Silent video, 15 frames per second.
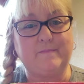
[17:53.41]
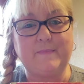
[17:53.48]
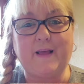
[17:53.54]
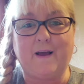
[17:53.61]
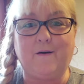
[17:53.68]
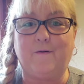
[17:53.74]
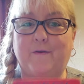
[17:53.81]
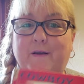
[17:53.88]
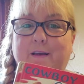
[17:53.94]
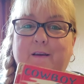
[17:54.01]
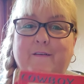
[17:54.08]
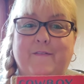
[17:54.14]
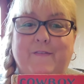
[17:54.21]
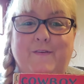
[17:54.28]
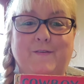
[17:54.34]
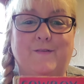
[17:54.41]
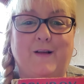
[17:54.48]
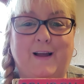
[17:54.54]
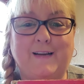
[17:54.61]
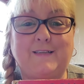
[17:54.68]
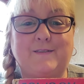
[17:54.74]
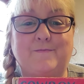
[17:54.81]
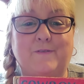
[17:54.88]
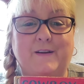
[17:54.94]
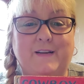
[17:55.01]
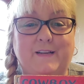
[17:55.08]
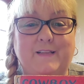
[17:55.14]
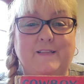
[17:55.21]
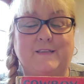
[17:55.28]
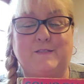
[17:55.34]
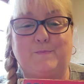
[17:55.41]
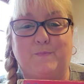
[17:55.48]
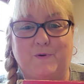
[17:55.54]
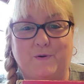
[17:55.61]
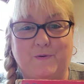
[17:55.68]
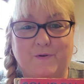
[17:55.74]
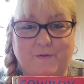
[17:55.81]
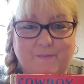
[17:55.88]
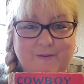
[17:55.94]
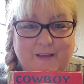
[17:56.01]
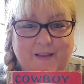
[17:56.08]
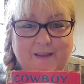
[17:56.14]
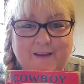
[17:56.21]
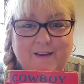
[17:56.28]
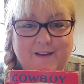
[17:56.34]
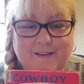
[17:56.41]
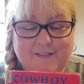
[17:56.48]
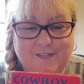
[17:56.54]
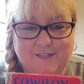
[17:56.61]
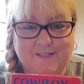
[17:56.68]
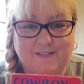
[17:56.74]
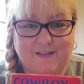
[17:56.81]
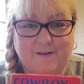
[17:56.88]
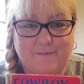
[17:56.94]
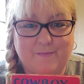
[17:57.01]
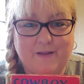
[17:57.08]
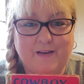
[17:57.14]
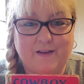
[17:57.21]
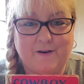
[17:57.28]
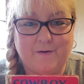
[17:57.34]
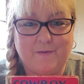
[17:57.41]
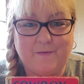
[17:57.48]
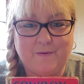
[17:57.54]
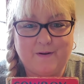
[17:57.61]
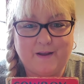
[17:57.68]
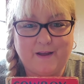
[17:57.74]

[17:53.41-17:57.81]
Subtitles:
Now, if you liked reading this book with me, just let me know.